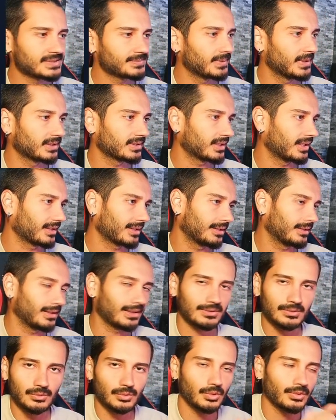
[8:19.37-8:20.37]
but again,
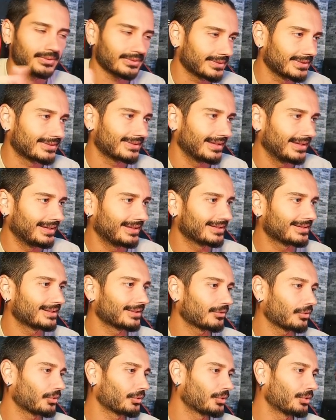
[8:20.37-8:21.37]
like you don't need
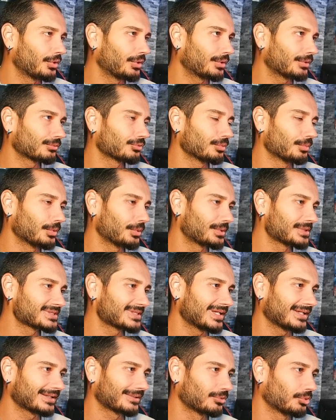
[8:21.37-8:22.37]
anything on her to be honest,
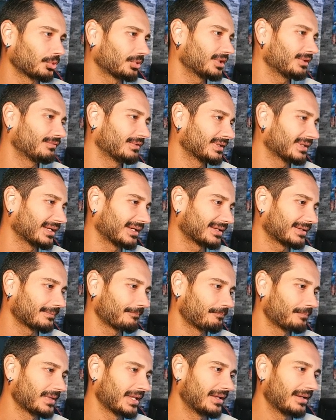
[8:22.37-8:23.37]
like not even like
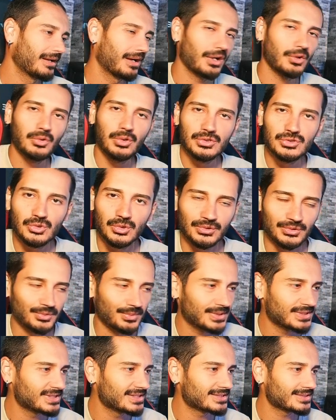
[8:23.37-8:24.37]
accuracy or
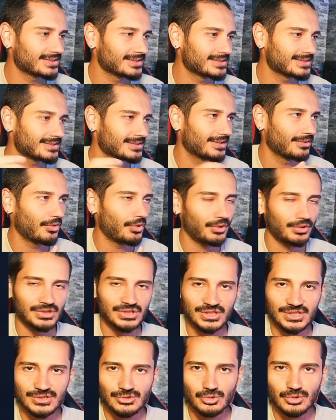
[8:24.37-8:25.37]
resistance.
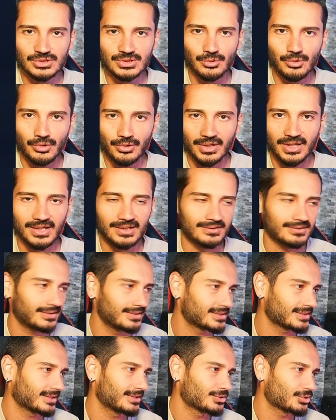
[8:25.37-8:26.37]
She's using her A3
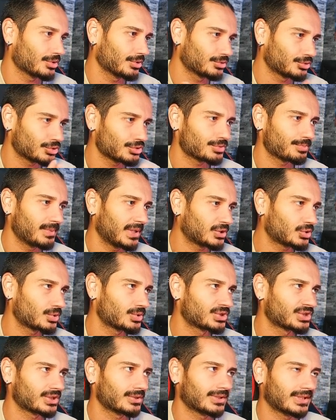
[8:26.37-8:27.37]
skill, so just make sure
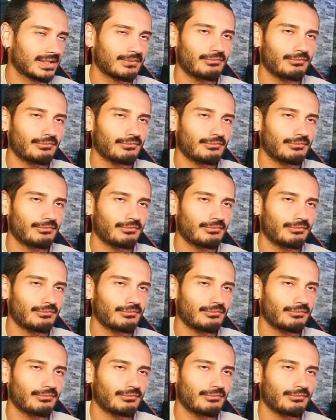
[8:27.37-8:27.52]
give